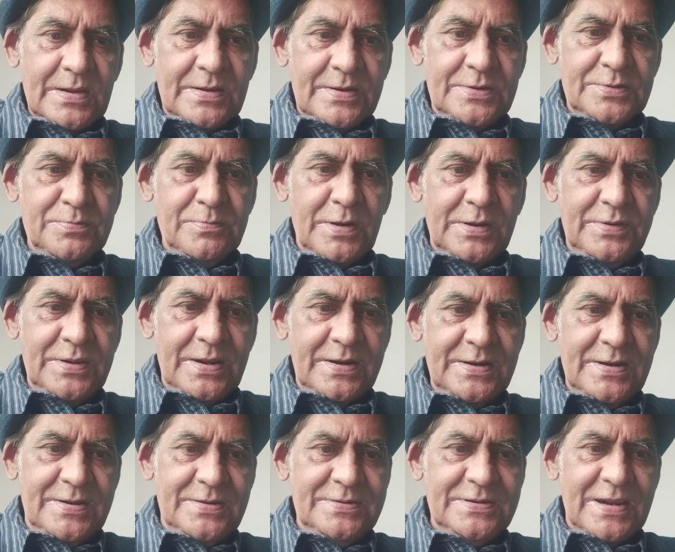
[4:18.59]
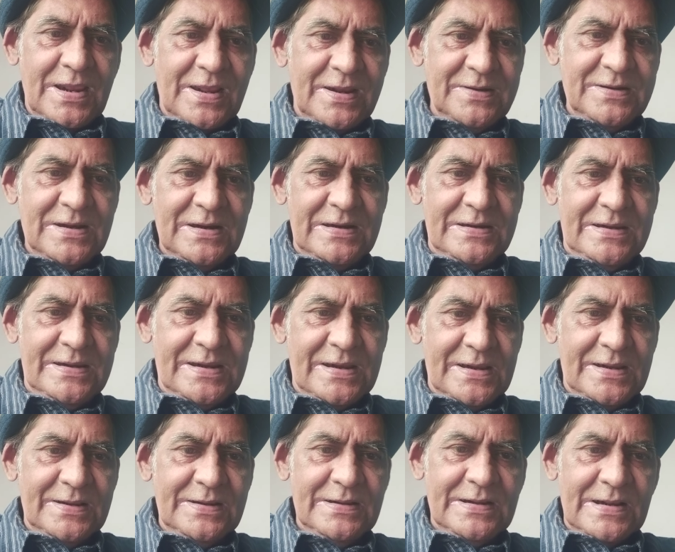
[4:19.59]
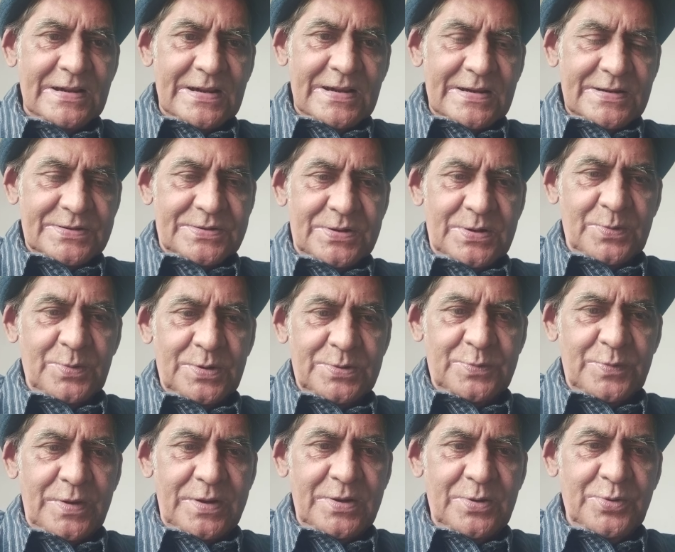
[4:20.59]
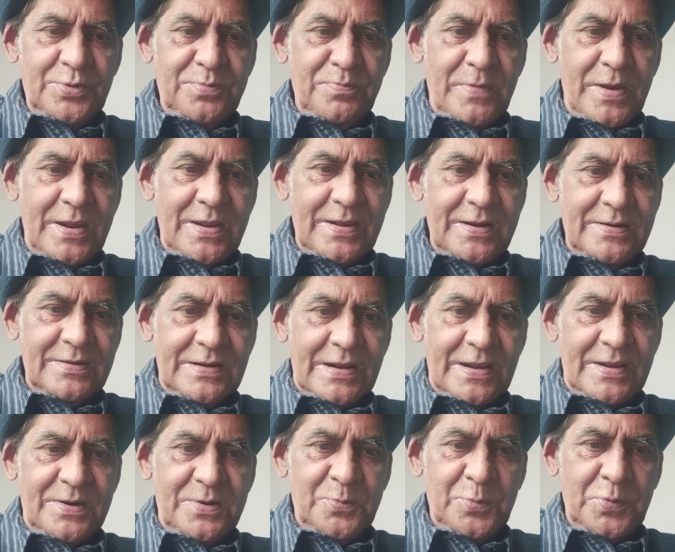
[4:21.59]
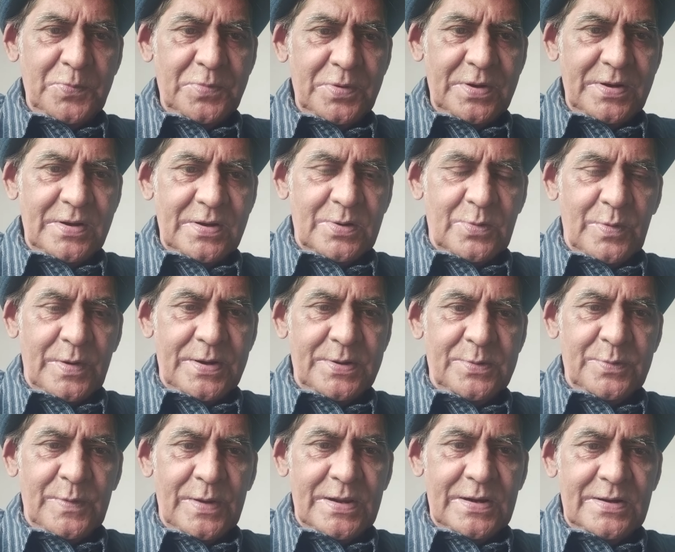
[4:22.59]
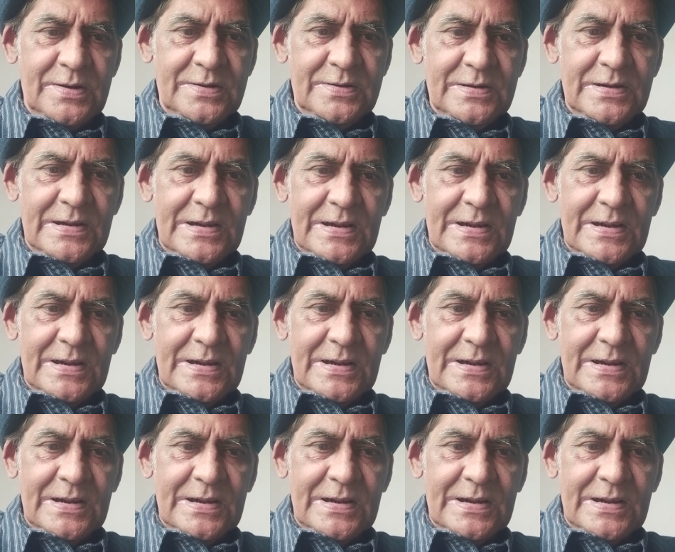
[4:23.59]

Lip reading: His mother is Anna Lia. She was very good mare. I remember her quite well.